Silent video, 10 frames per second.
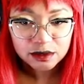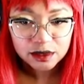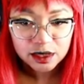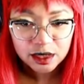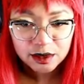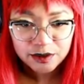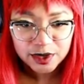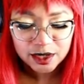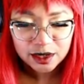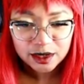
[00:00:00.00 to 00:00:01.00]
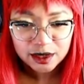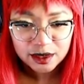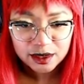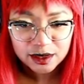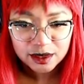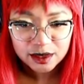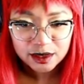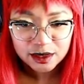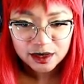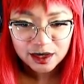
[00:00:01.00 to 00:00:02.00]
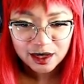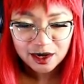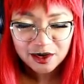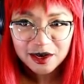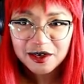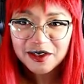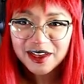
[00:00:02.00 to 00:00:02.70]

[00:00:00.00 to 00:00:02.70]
did he get bigger? I don't know.